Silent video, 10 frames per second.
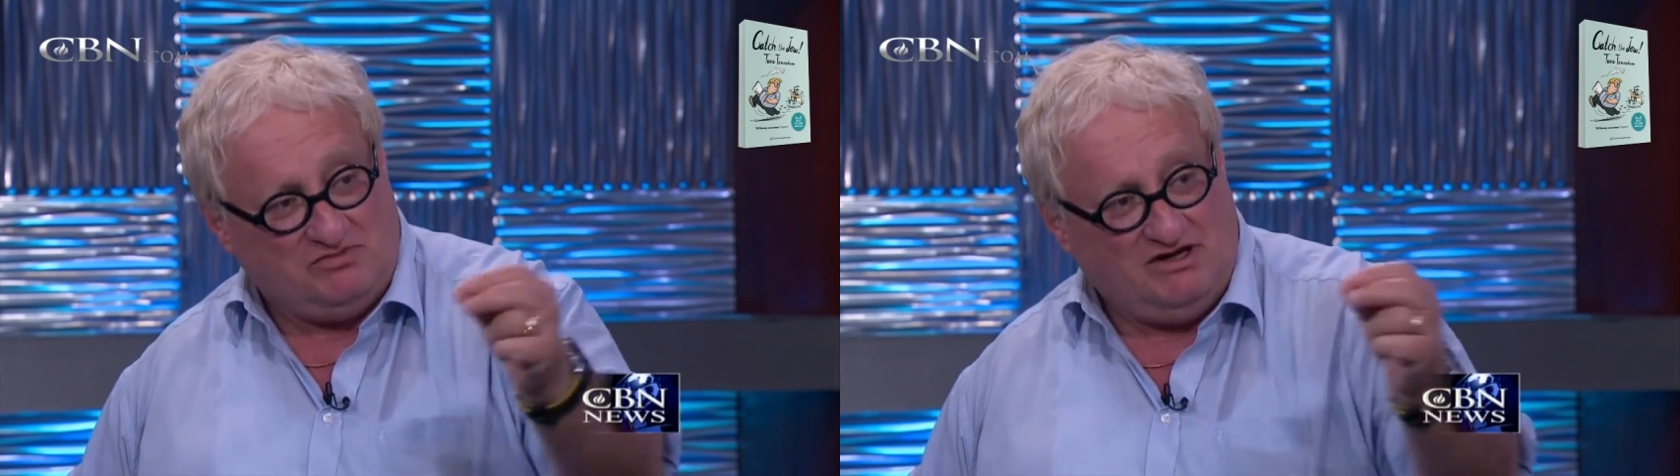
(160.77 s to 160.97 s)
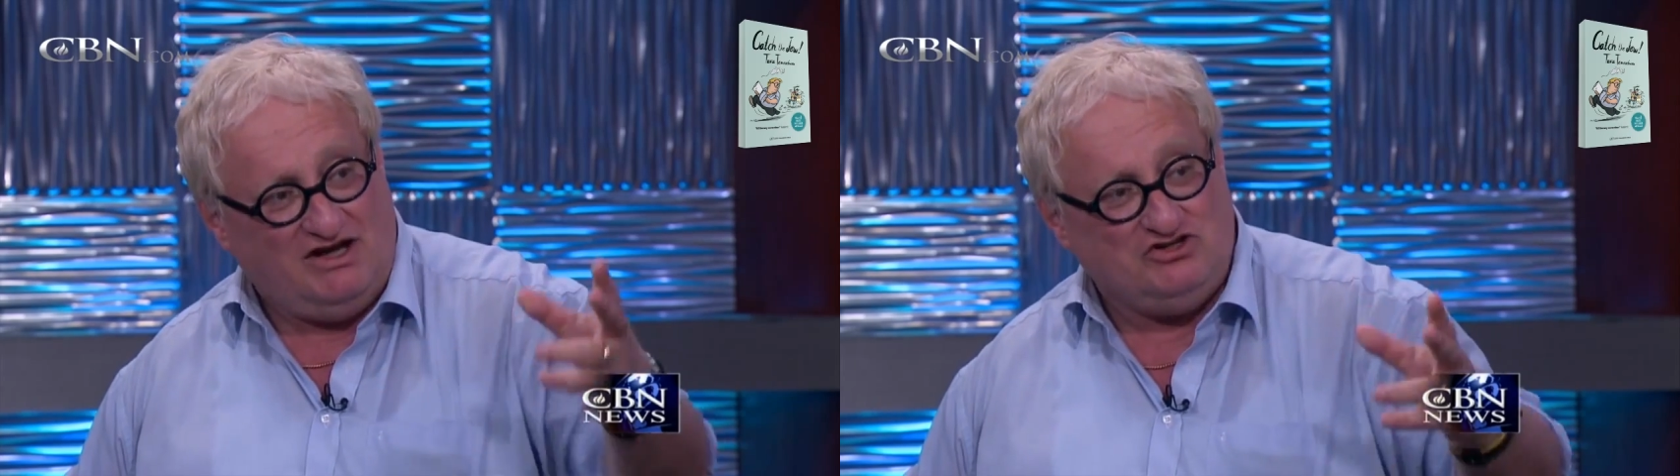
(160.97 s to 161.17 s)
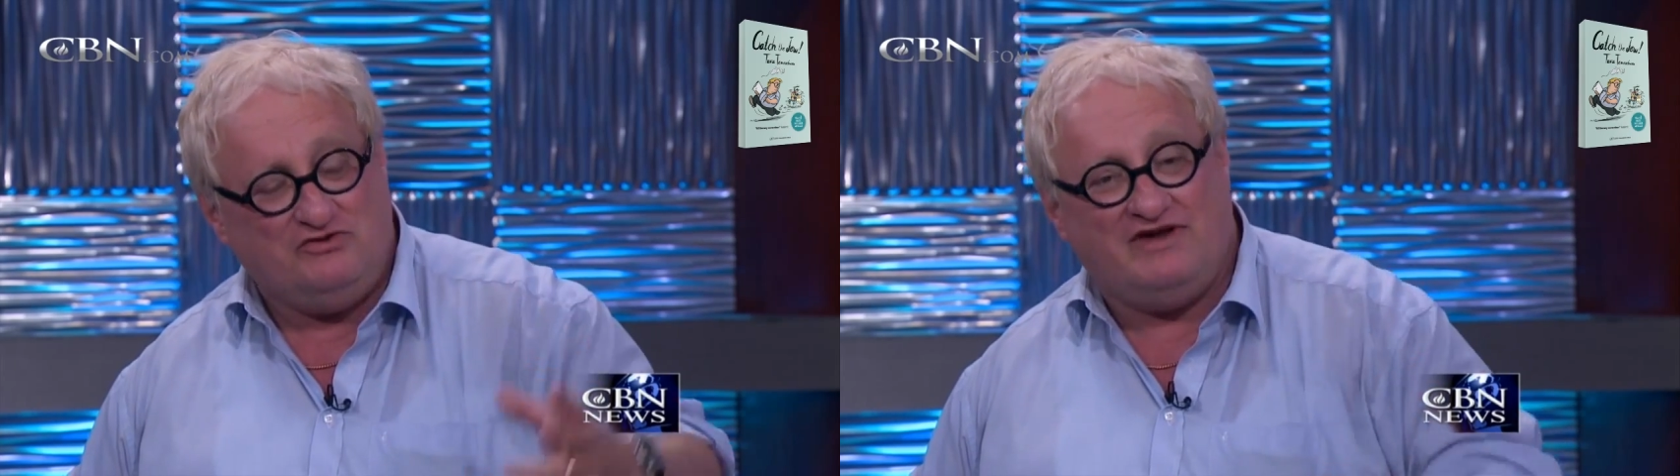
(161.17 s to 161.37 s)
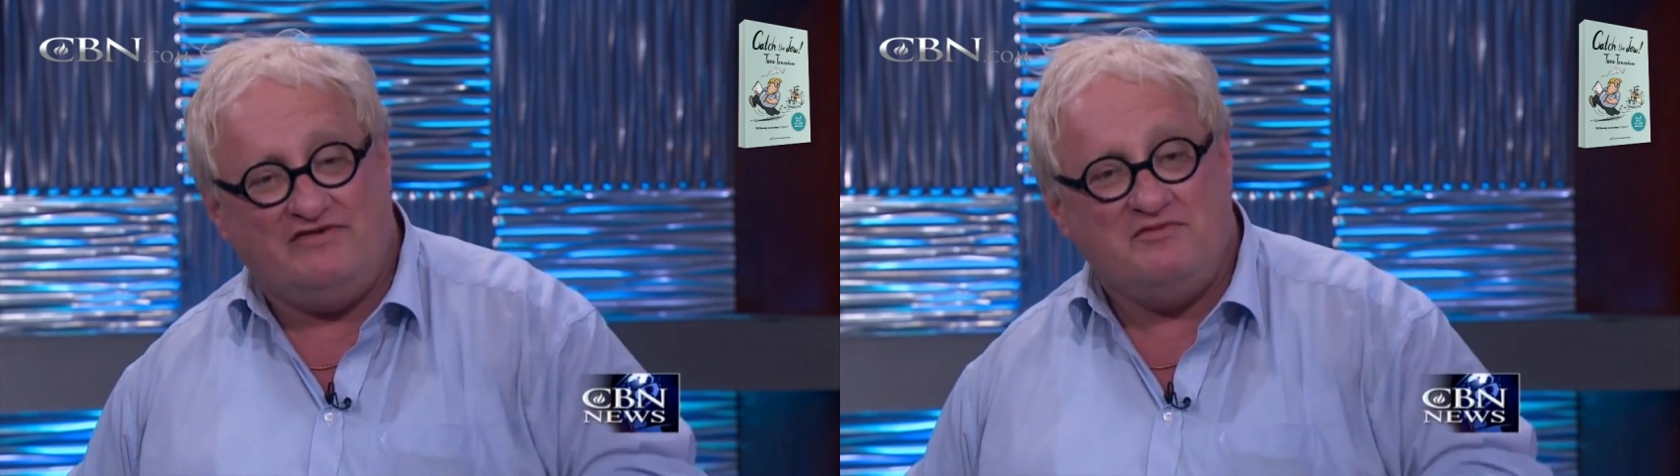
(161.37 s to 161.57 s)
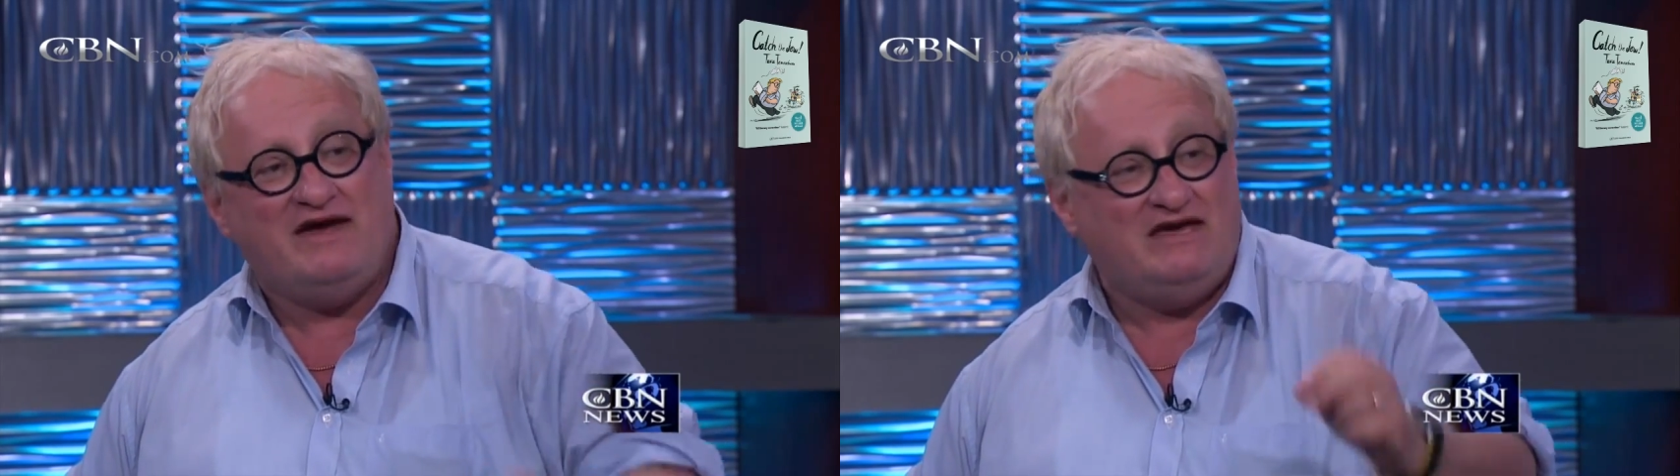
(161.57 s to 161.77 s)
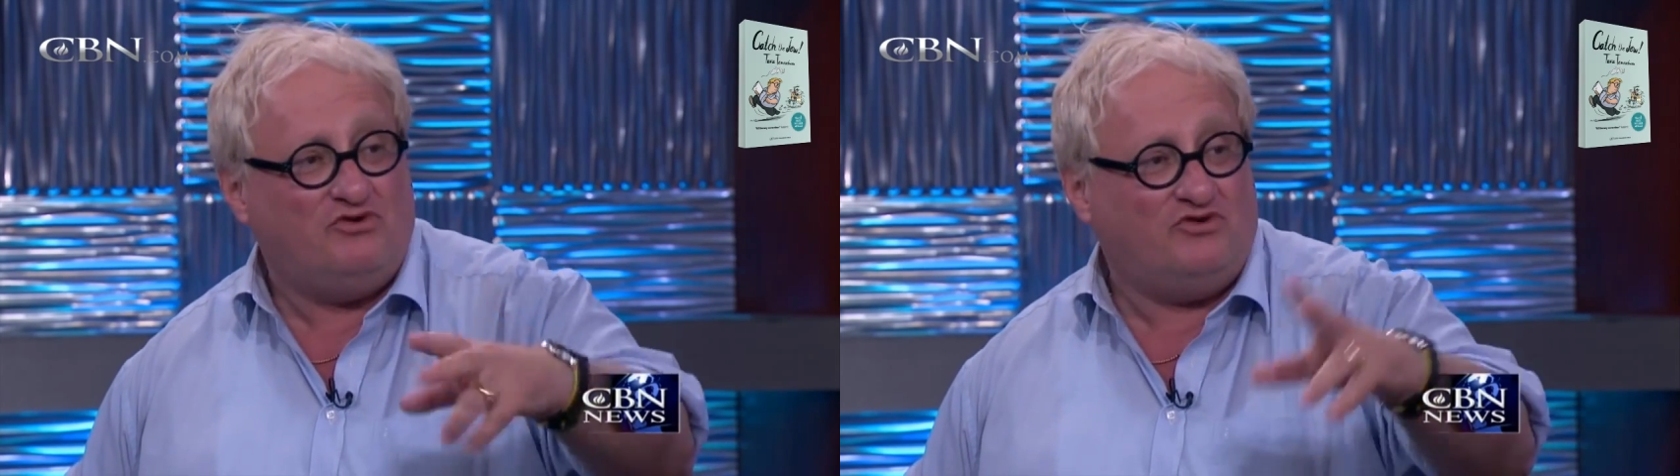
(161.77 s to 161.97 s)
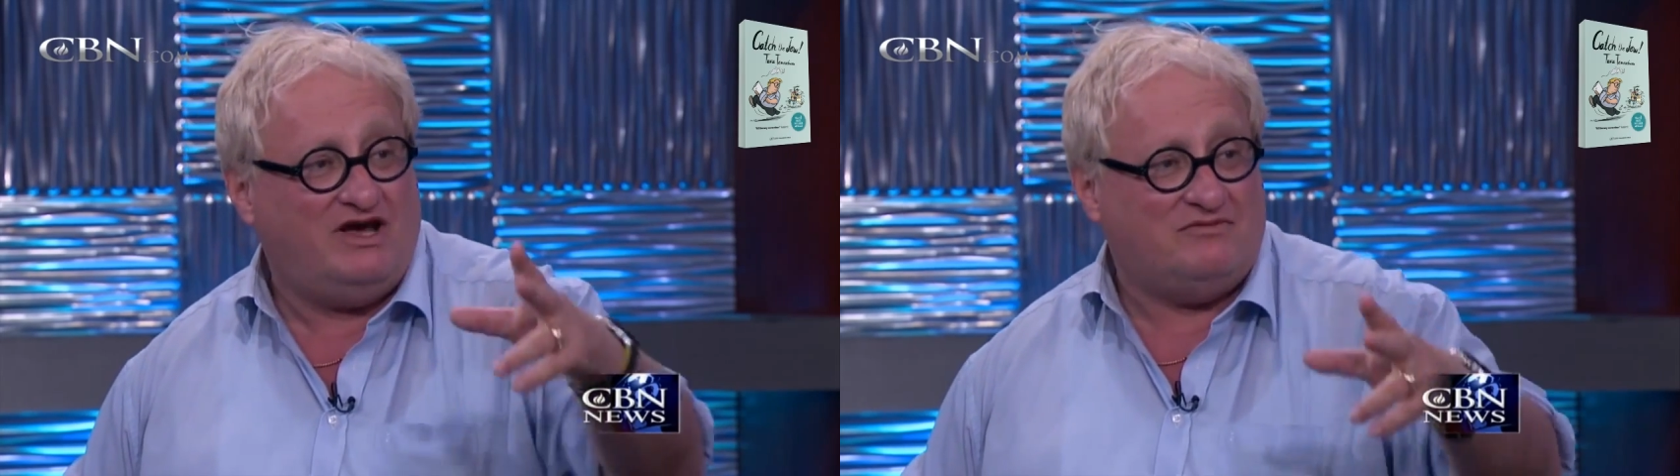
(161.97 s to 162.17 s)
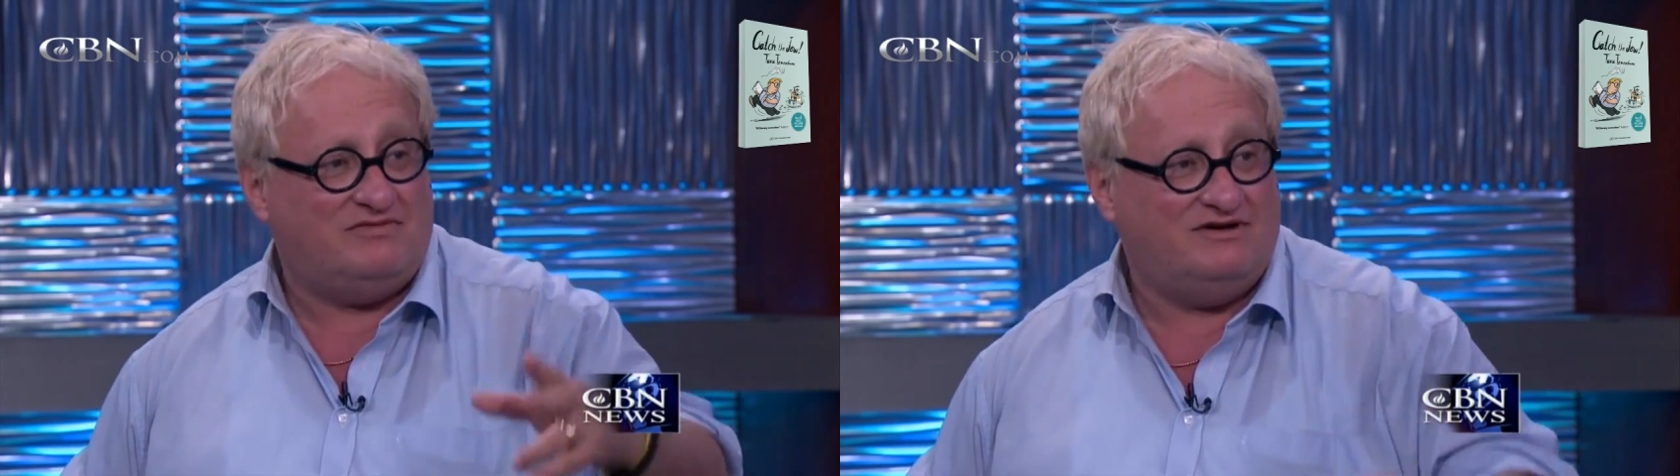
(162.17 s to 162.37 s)
Jibril Rajoub gave him a Hebrew
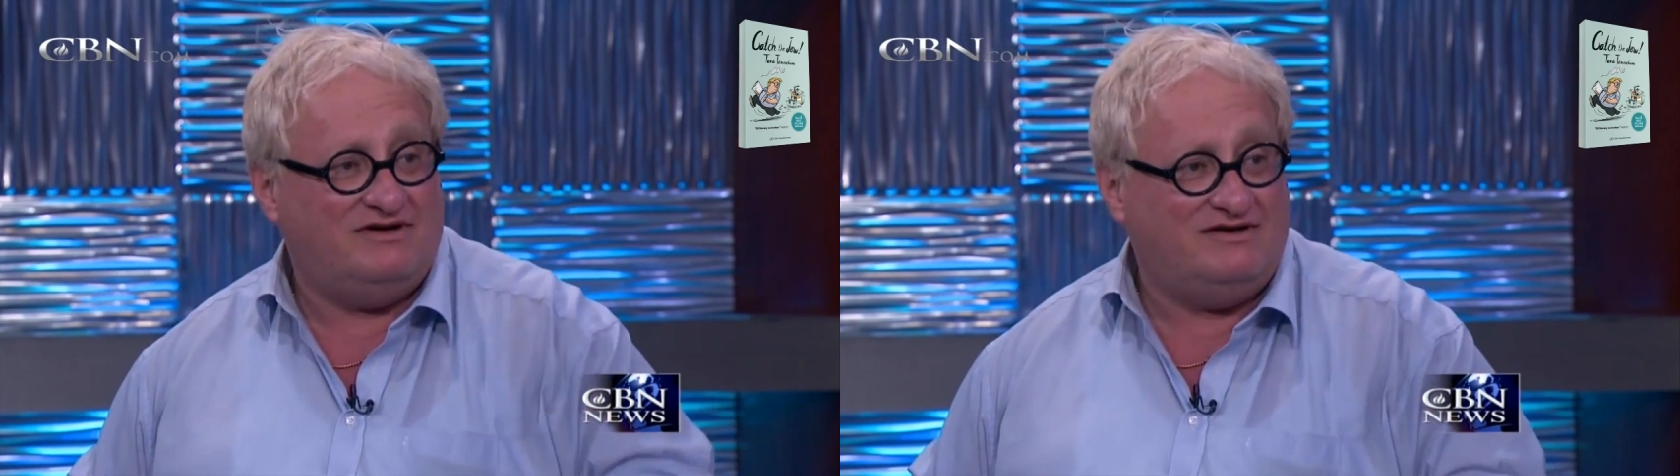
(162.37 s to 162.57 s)
name,